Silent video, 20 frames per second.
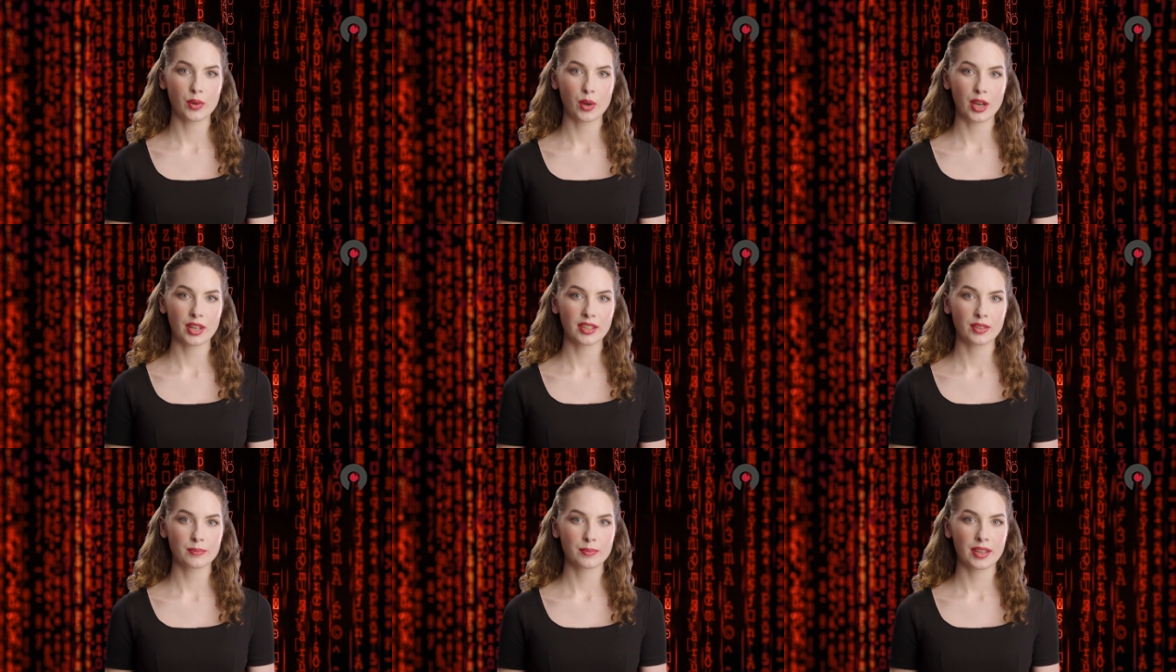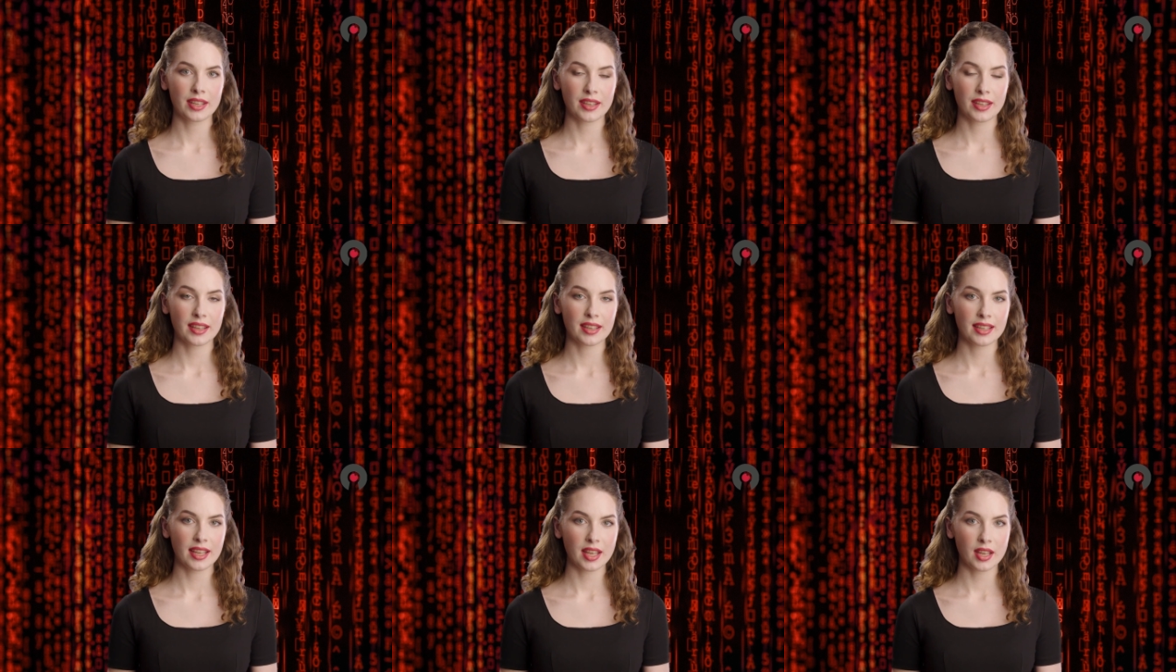
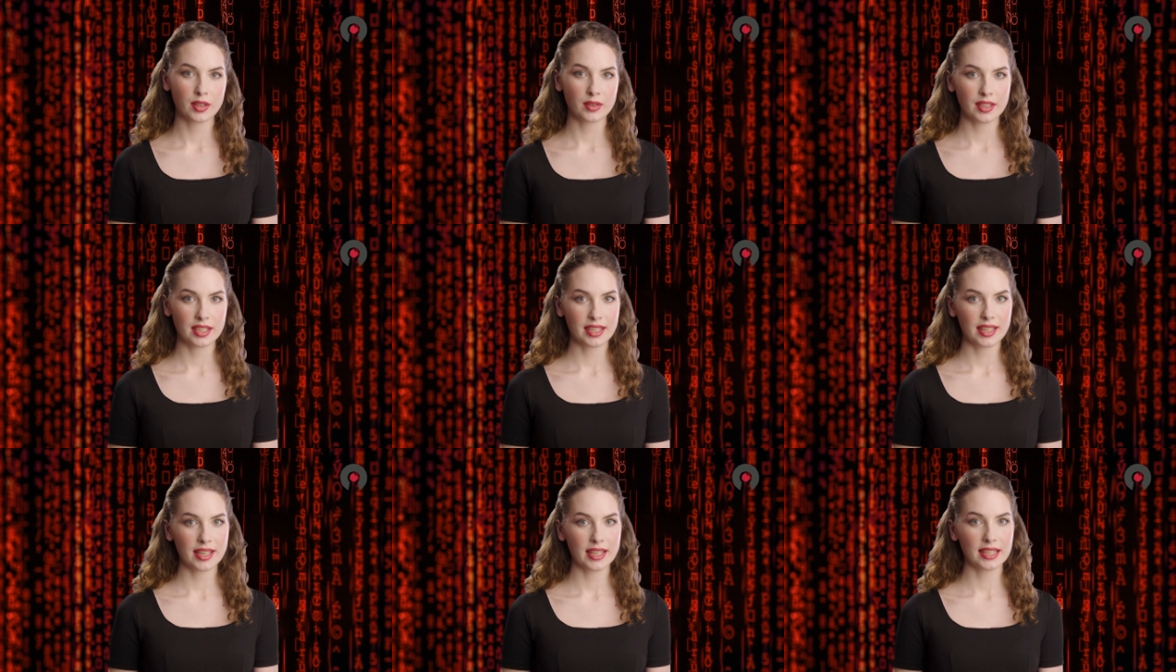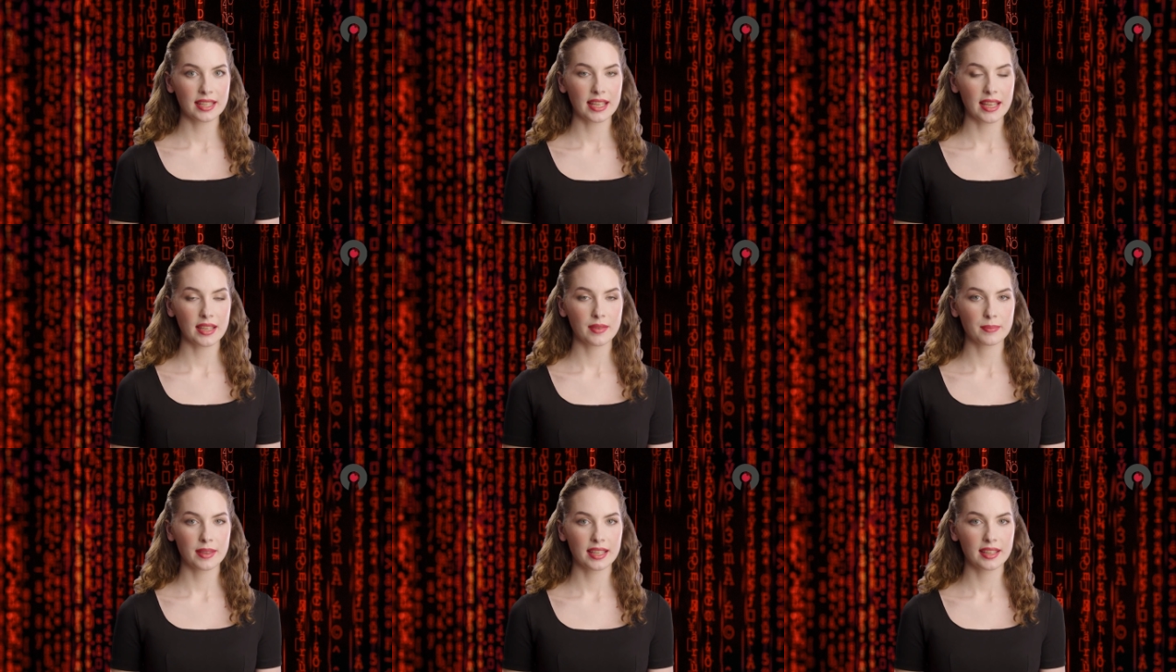automated security
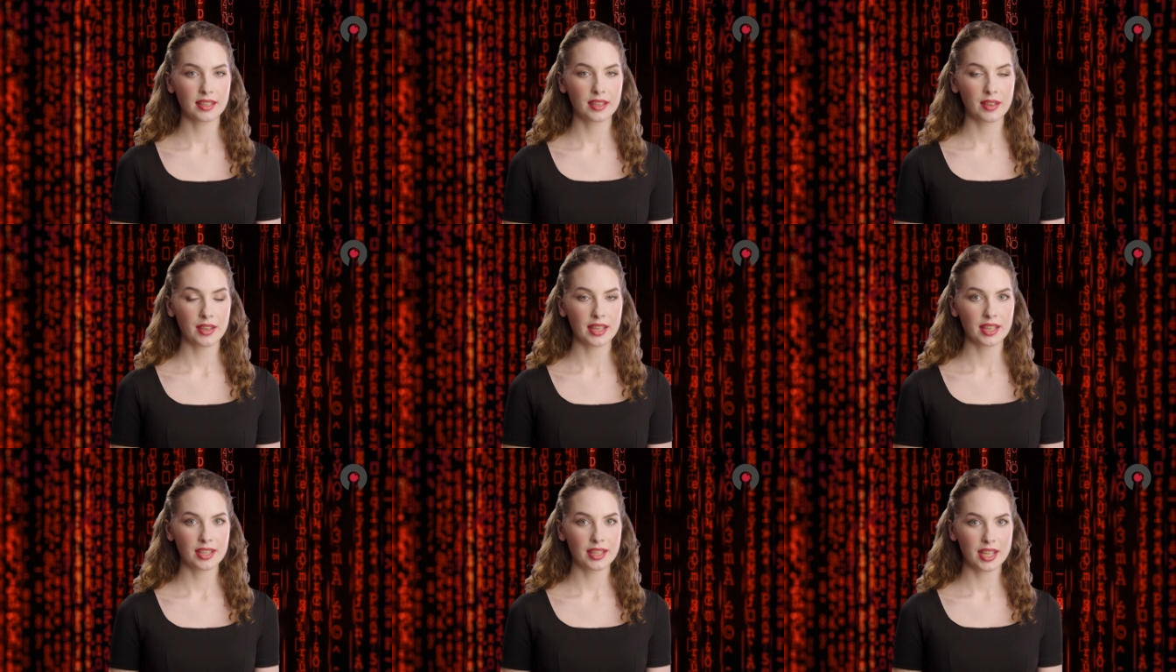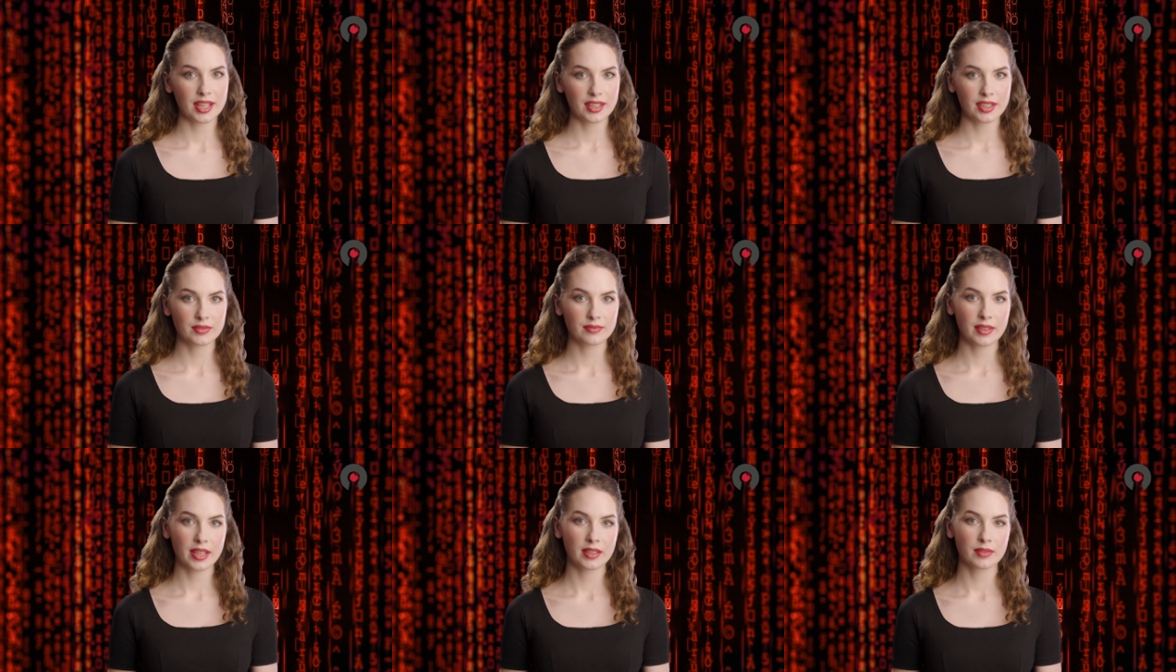assessments to
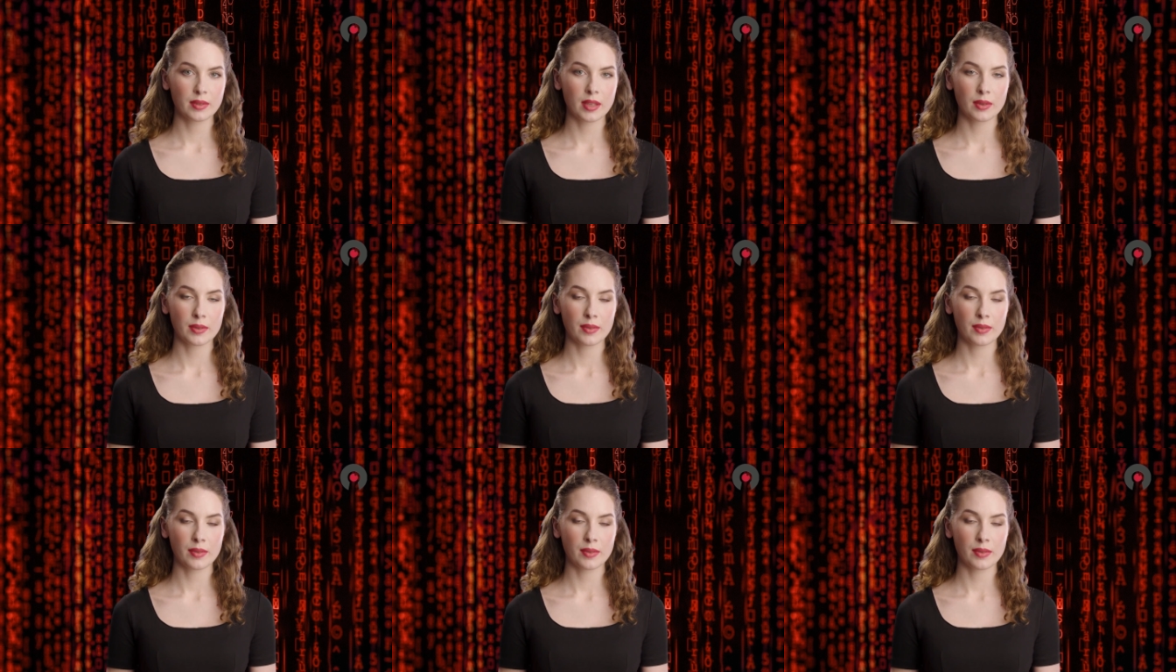identify